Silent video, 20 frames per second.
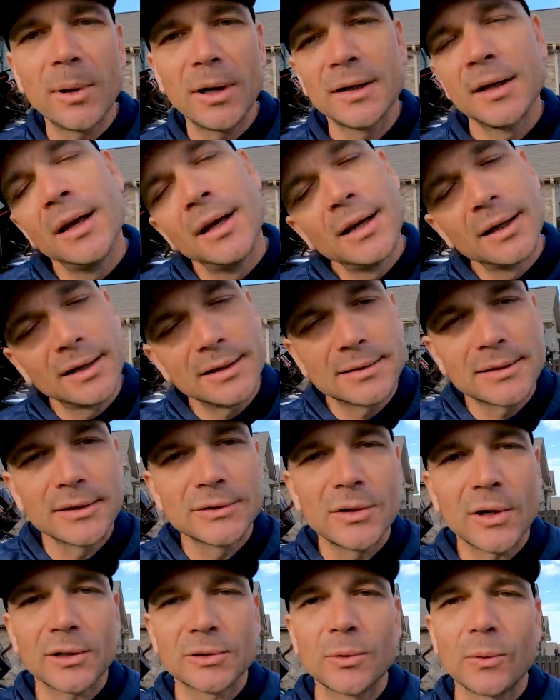button, and let's go
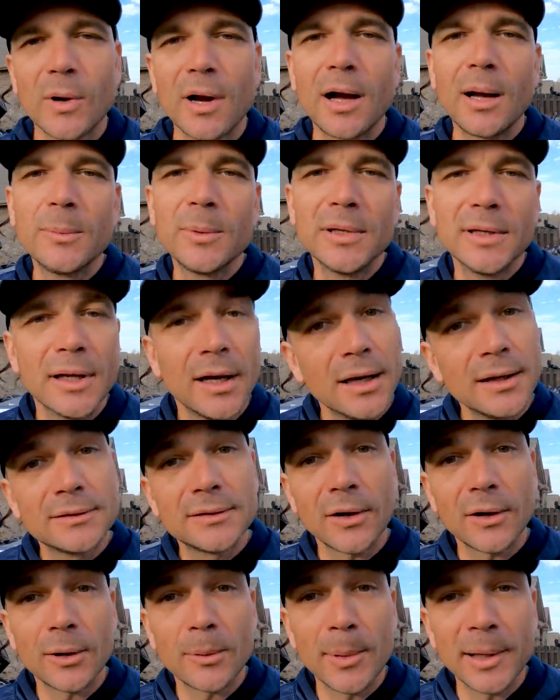talk to Rob and uh,
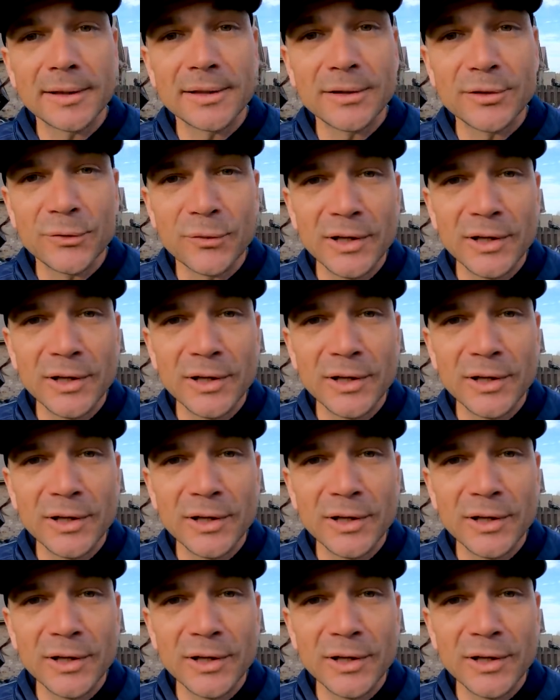talk about this